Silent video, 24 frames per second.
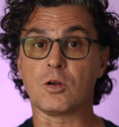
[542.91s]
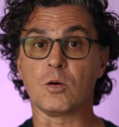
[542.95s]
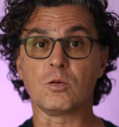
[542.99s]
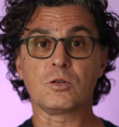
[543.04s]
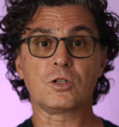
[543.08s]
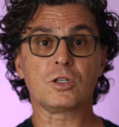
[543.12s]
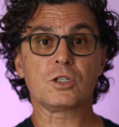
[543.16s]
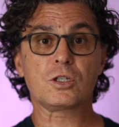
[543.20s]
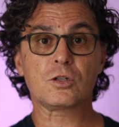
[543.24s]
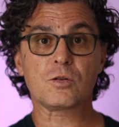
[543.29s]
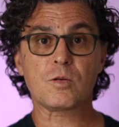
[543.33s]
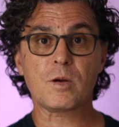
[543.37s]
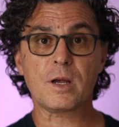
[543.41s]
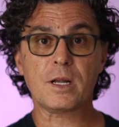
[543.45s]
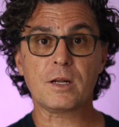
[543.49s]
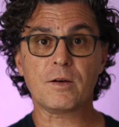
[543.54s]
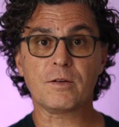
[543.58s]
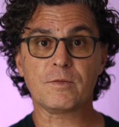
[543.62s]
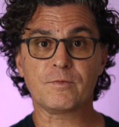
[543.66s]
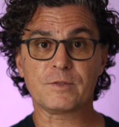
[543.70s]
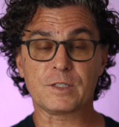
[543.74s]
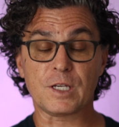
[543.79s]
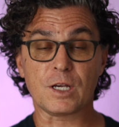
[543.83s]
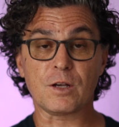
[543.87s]
Don't just
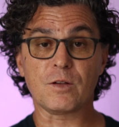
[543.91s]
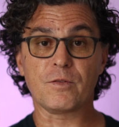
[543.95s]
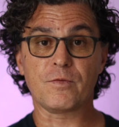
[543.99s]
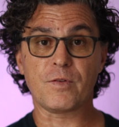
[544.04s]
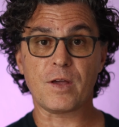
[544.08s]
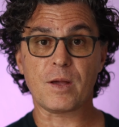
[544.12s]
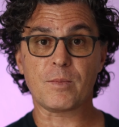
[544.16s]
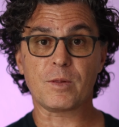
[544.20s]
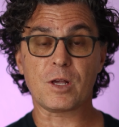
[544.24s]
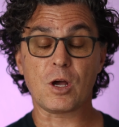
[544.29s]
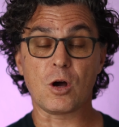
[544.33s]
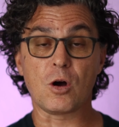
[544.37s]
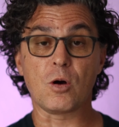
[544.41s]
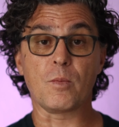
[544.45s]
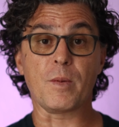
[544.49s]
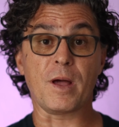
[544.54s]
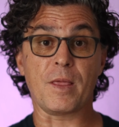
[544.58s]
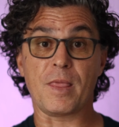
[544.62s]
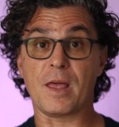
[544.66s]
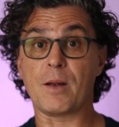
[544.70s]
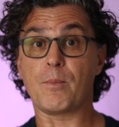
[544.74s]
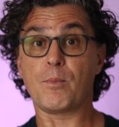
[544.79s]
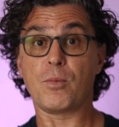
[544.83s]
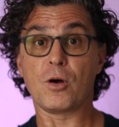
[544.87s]
create a single family
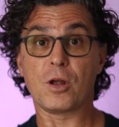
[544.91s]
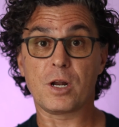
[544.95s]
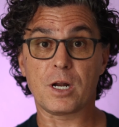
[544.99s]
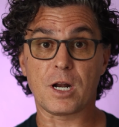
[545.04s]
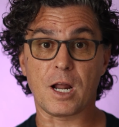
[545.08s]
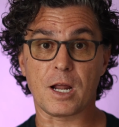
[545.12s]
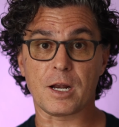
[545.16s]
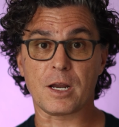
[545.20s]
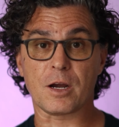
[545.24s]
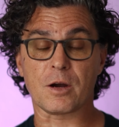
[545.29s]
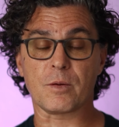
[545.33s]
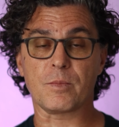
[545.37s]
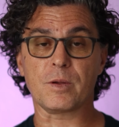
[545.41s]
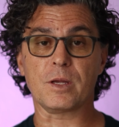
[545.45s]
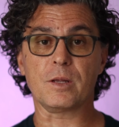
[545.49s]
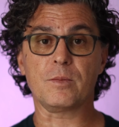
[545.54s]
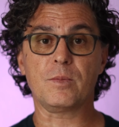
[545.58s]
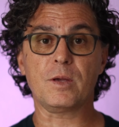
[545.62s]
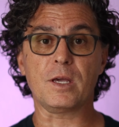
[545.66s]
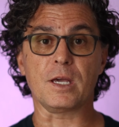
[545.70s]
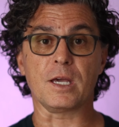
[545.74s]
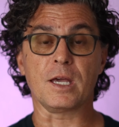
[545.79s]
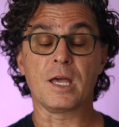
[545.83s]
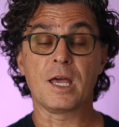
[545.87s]
home and then put it on
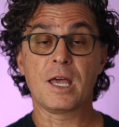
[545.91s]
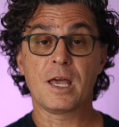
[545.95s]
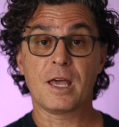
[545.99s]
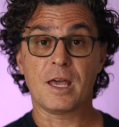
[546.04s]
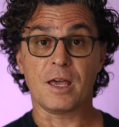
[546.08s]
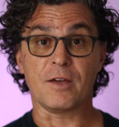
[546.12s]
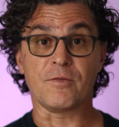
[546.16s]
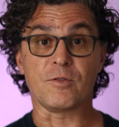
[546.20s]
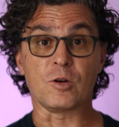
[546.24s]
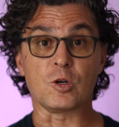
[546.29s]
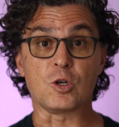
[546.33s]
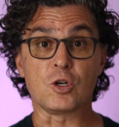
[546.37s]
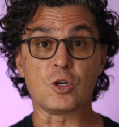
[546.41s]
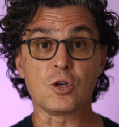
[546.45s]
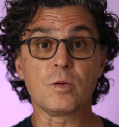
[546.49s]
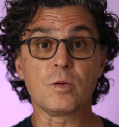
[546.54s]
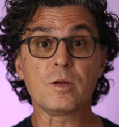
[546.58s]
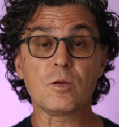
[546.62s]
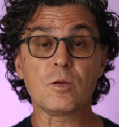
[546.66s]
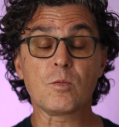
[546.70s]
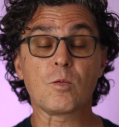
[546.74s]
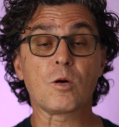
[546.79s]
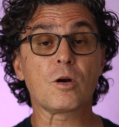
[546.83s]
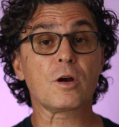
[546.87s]
Airbnb. If you're
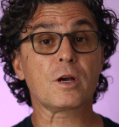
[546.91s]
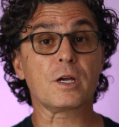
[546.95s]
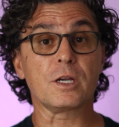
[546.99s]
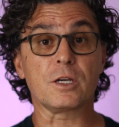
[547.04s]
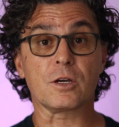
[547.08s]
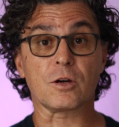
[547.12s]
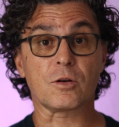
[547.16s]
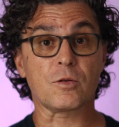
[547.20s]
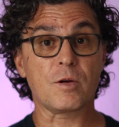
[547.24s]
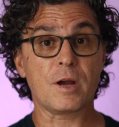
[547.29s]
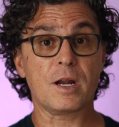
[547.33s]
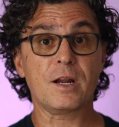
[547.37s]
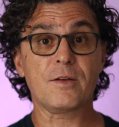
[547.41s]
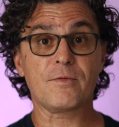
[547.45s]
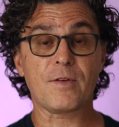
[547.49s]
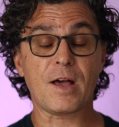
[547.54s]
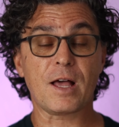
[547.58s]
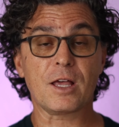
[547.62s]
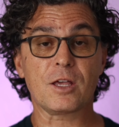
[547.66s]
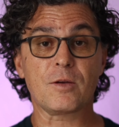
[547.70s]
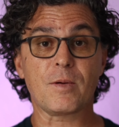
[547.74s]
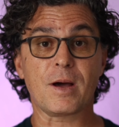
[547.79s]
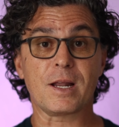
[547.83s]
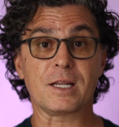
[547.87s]
doing the work and you're creating
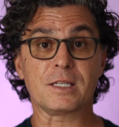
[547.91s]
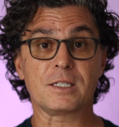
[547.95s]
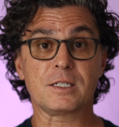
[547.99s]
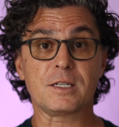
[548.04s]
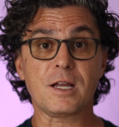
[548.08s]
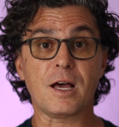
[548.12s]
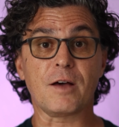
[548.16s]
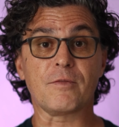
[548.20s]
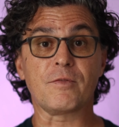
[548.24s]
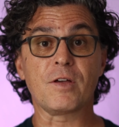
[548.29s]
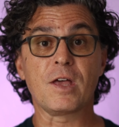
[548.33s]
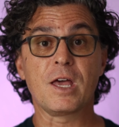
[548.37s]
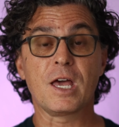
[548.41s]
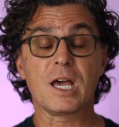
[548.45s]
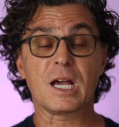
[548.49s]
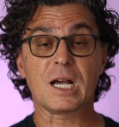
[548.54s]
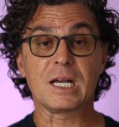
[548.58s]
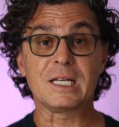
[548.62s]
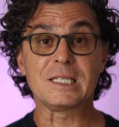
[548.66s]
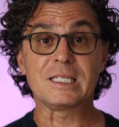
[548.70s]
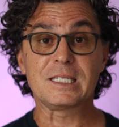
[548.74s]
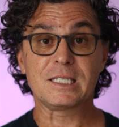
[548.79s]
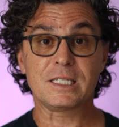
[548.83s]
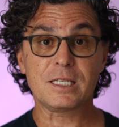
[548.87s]
value added stuff,
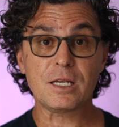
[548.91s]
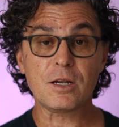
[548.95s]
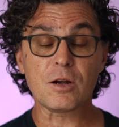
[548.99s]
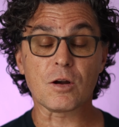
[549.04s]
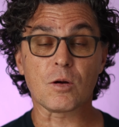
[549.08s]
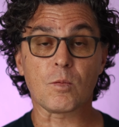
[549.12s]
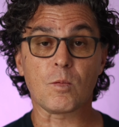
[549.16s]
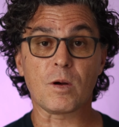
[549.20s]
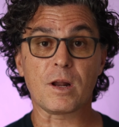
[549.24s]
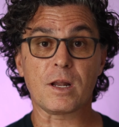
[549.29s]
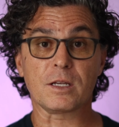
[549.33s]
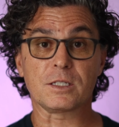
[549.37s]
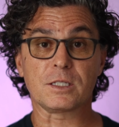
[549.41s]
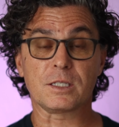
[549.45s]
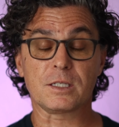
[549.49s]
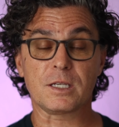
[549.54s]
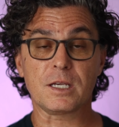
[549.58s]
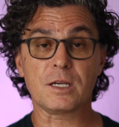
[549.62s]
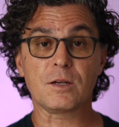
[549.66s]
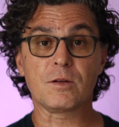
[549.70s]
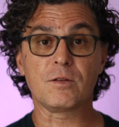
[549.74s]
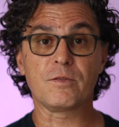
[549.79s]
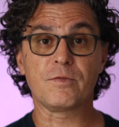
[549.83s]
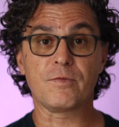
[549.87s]
consider what a
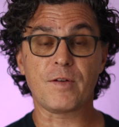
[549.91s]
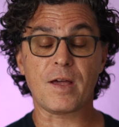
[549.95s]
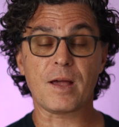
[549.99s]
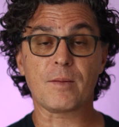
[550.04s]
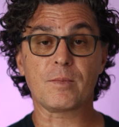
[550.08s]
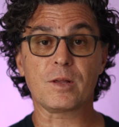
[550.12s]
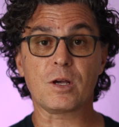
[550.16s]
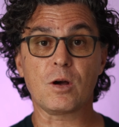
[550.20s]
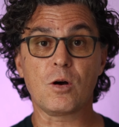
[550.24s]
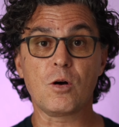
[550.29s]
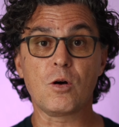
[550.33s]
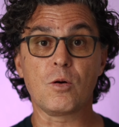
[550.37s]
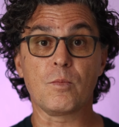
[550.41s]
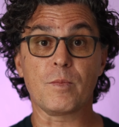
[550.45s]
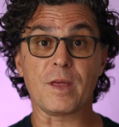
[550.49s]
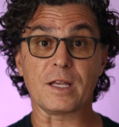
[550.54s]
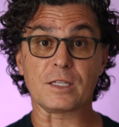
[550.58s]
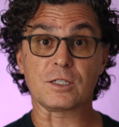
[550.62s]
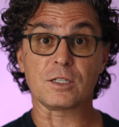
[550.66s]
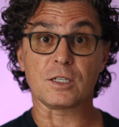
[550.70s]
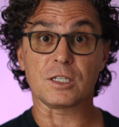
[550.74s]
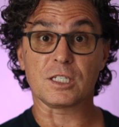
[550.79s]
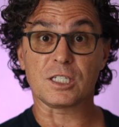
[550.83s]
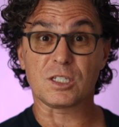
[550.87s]
single family home
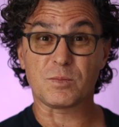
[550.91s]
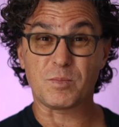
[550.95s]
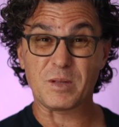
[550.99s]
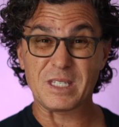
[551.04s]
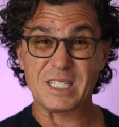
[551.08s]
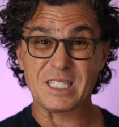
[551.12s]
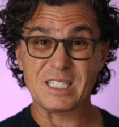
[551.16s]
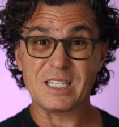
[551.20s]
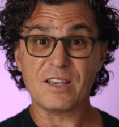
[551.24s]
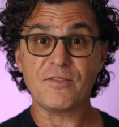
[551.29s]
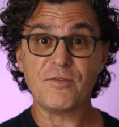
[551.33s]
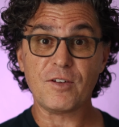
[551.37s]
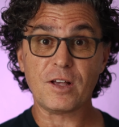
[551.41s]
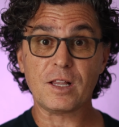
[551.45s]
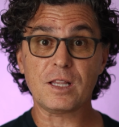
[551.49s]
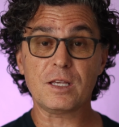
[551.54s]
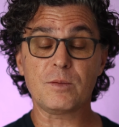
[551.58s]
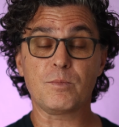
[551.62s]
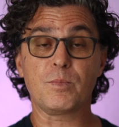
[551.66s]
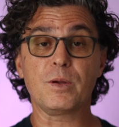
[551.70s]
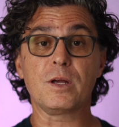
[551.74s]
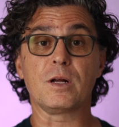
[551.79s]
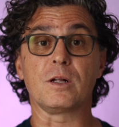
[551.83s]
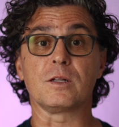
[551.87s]
that's
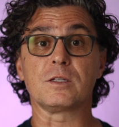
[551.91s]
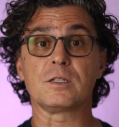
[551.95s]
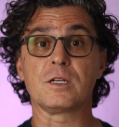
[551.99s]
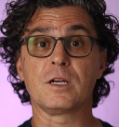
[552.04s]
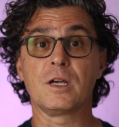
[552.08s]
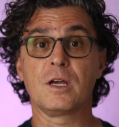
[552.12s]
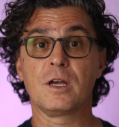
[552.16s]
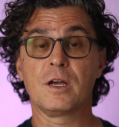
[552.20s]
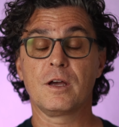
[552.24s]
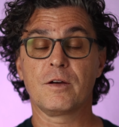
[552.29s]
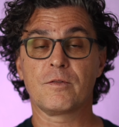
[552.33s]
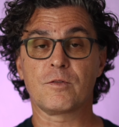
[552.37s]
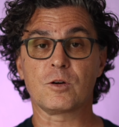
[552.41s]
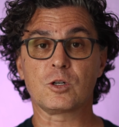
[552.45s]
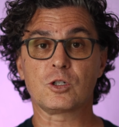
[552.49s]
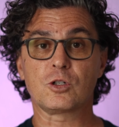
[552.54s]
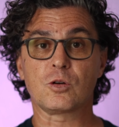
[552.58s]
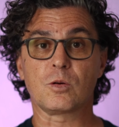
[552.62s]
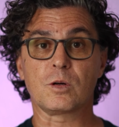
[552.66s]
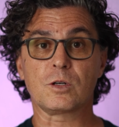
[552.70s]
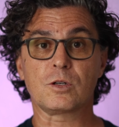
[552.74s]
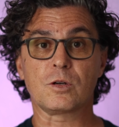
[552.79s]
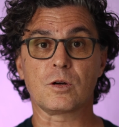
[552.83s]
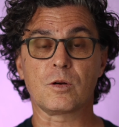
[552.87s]
specifically built for
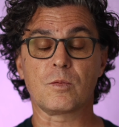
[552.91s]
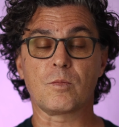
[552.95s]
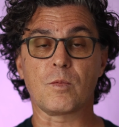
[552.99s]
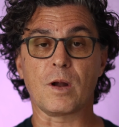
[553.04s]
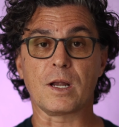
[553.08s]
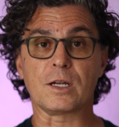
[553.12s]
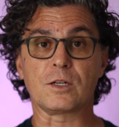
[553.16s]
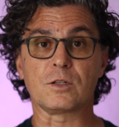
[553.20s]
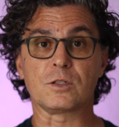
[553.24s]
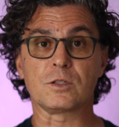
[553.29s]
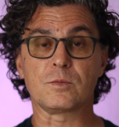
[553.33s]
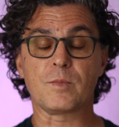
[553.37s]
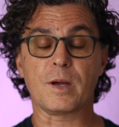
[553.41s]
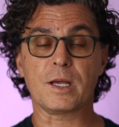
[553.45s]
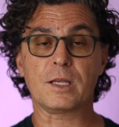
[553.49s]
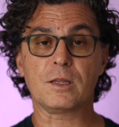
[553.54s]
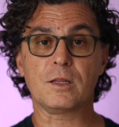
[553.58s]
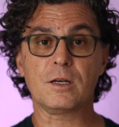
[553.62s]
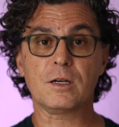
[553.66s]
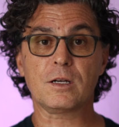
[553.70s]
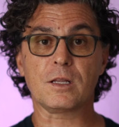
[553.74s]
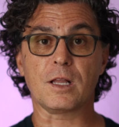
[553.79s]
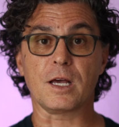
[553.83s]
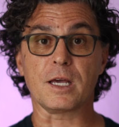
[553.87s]
short-term rentals
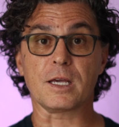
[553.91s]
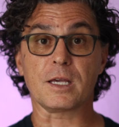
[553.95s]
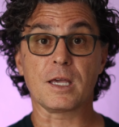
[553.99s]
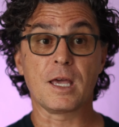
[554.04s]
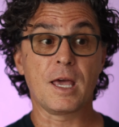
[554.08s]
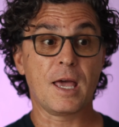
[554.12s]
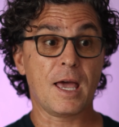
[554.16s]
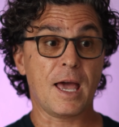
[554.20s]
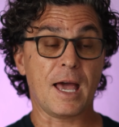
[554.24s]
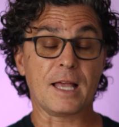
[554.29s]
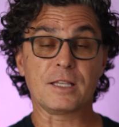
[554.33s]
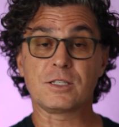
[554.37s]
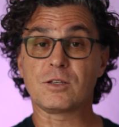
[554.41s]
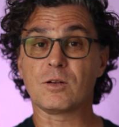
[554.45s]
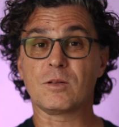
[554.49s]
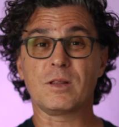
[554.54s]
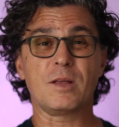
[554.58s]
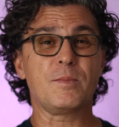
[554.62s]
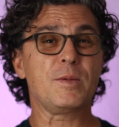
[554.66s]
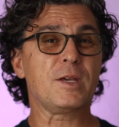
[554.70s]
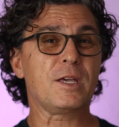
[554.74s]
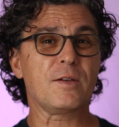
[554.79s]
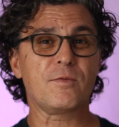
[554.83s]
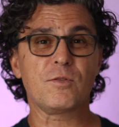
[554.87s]
might look like. And
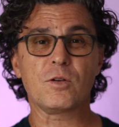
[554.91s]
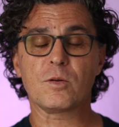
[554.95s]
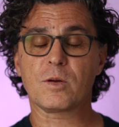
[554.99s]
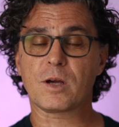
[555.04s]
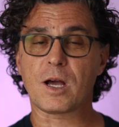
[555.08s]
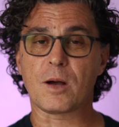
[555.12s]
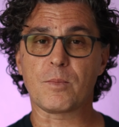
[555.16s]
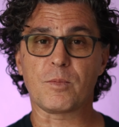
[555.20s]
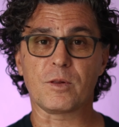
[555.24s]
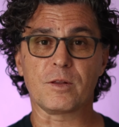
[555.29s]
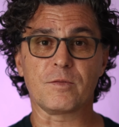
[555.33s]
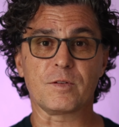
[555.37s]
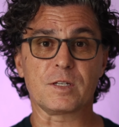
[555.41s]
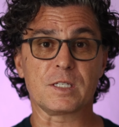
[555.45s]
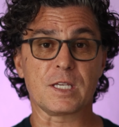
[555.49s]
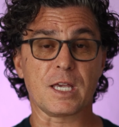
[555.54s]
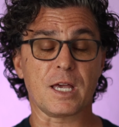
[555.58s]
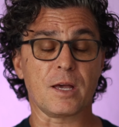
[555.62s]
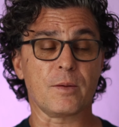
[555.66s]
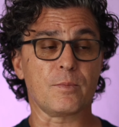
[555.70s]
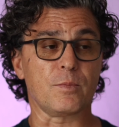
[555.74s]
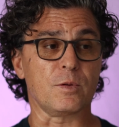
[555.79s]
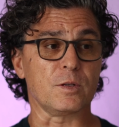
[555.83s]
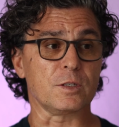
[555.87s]
so let me give you a couple of
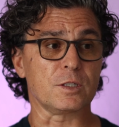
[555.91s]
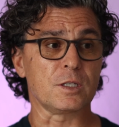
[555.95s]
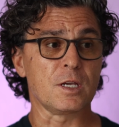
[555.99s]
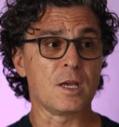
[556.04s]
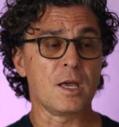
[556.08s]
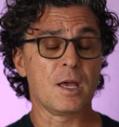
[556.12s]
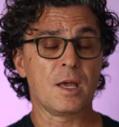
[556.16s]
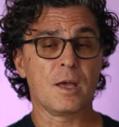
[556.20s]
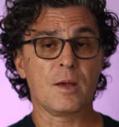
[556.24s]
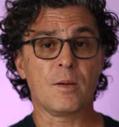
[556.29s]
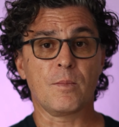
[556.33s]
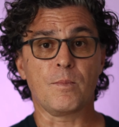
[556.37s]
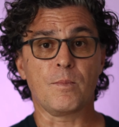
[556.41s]
examples.